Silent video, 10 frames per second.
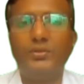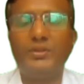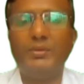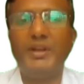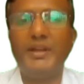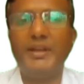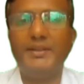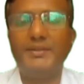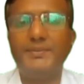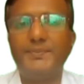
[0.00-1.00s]
To
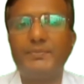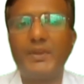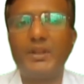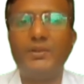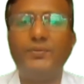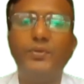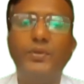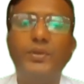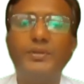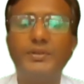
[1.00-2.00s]
summarize, the
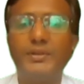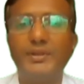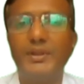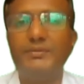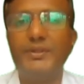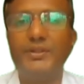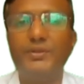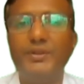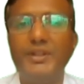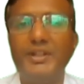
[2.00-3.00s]
forced
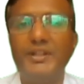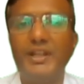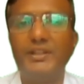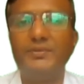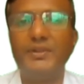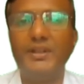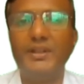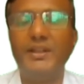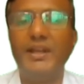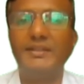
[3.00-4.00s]
convective heat transfer
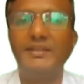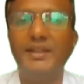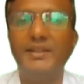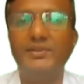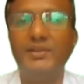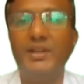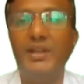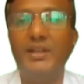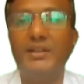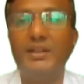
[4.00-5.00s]
enhances
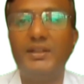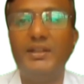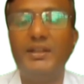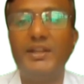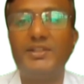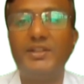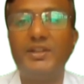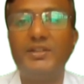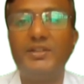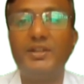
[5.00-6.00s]
the heat
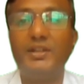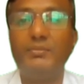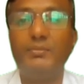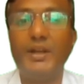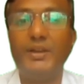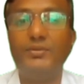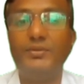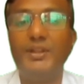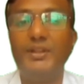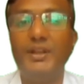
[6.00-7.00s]
exchange by
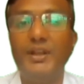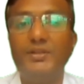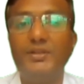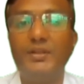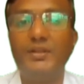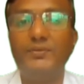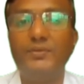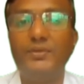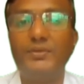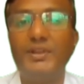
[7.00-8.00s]
using the external
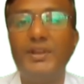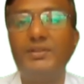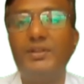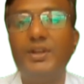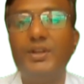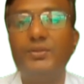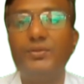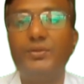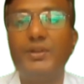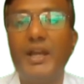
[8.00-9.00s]
forces
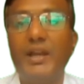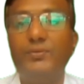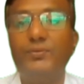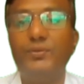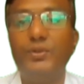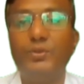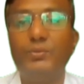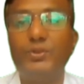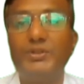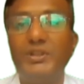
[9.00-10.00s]
to drive fluid
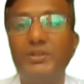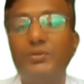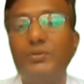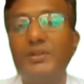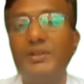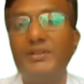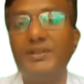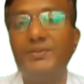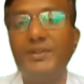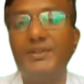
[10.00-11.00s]
motion over the
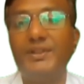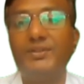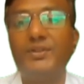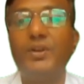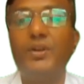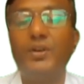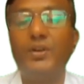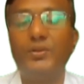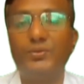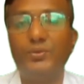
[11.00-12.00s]
surfaces
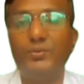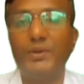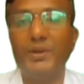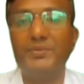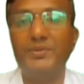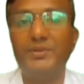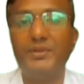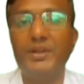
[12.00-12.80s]
or through pipes.